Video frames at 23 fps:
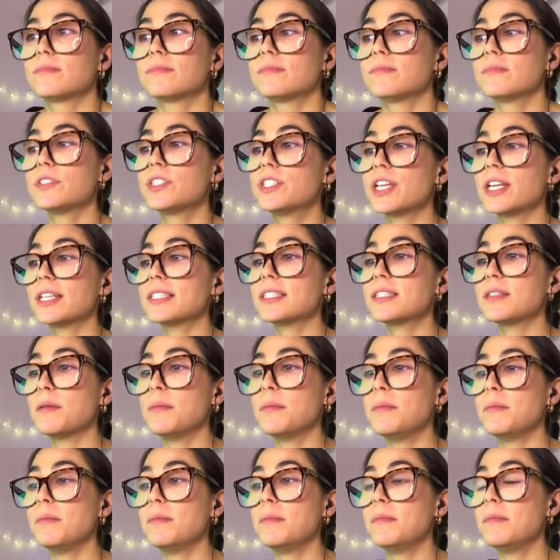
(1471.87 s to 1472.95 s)
just
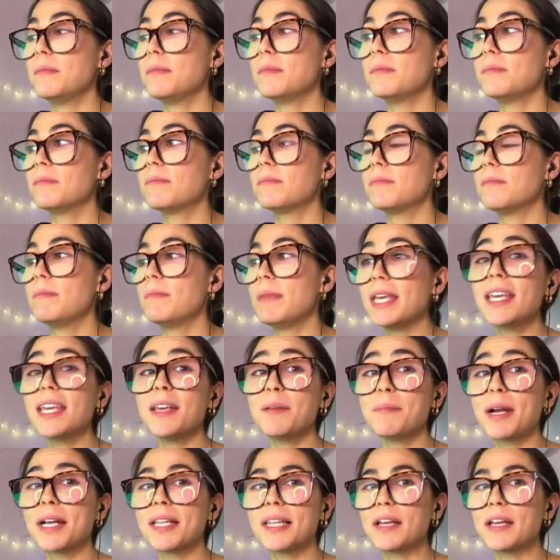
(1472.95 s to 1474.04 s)
making
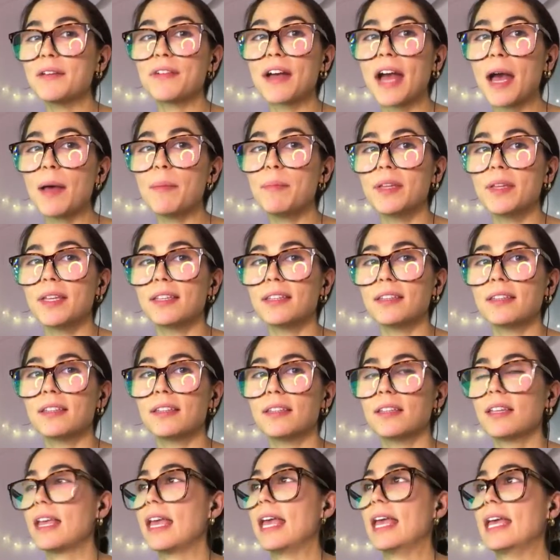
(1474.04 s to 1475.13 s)
my life happen.
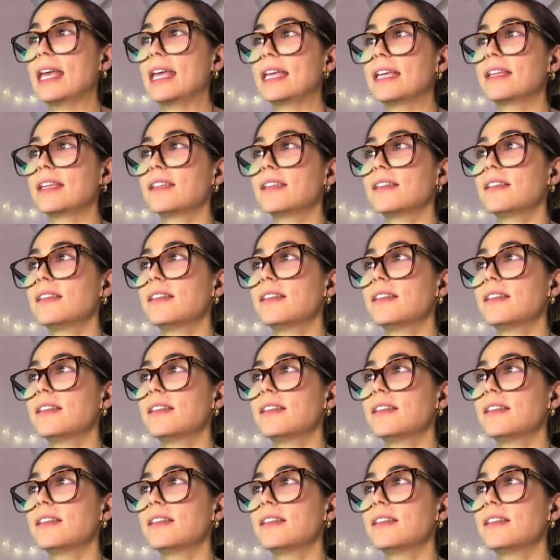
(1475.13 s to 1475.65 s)
And